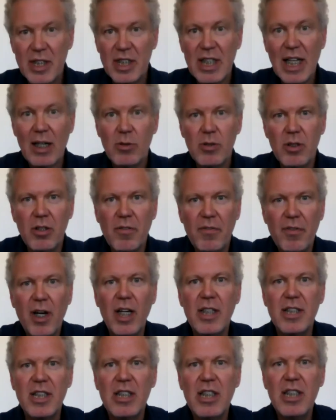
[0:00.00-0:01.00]
sound
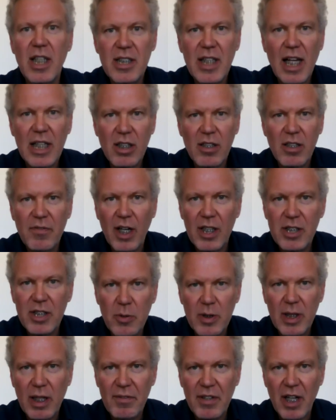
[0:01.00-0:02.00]
advice. And is that
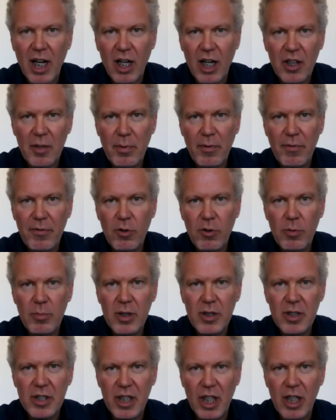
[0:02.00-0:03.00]
advice you give to other
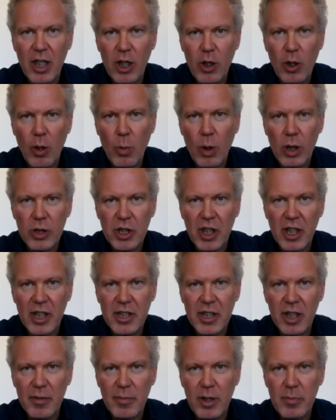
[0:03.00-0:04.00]
performers uh, who are
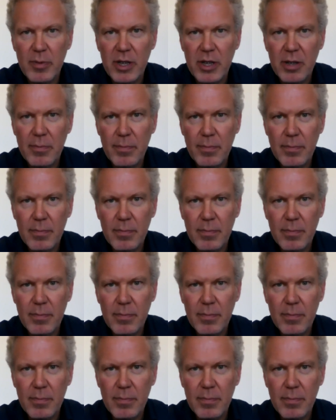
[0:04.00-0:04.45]
watching this at the moment?